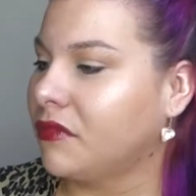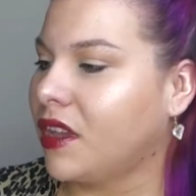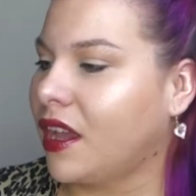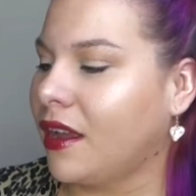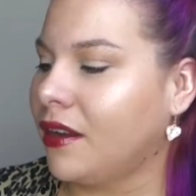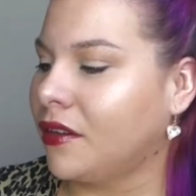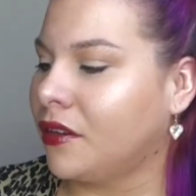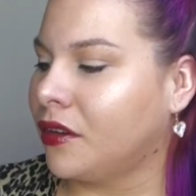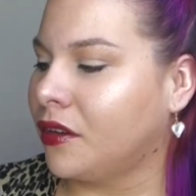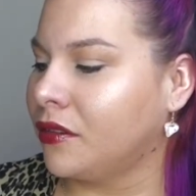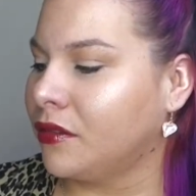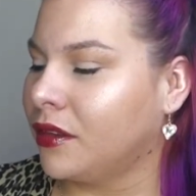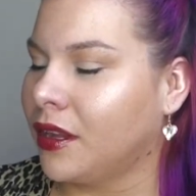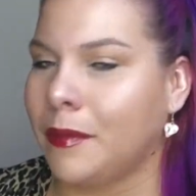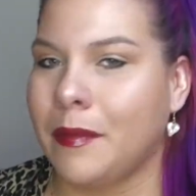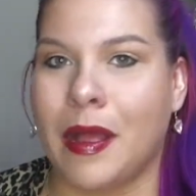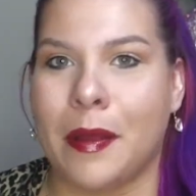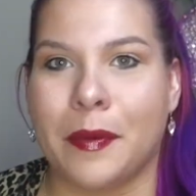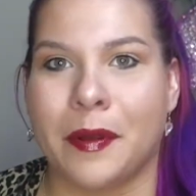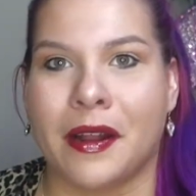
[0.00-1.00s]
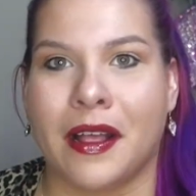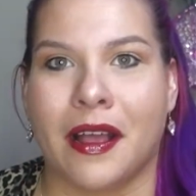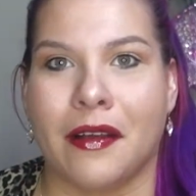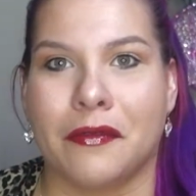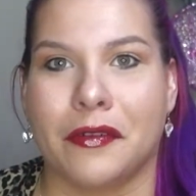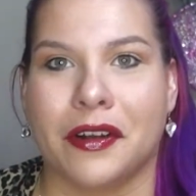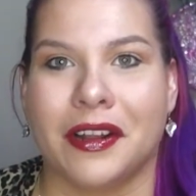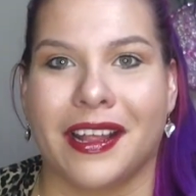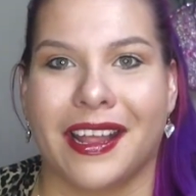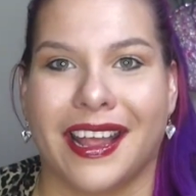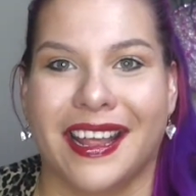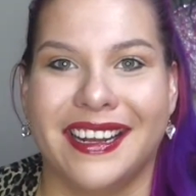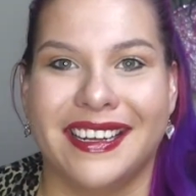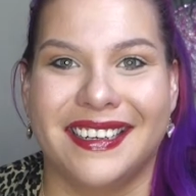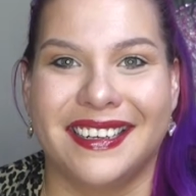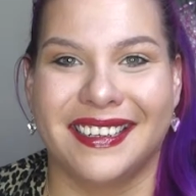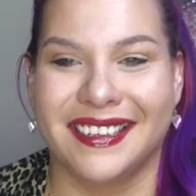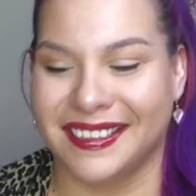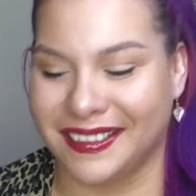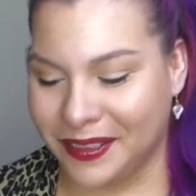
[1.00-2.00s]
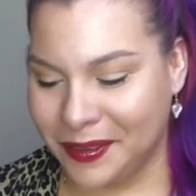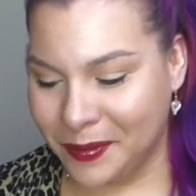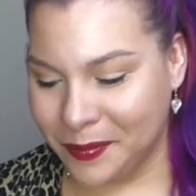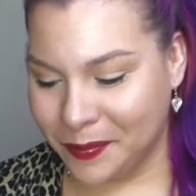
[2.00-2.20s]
I don't know, I'm happy to have one again.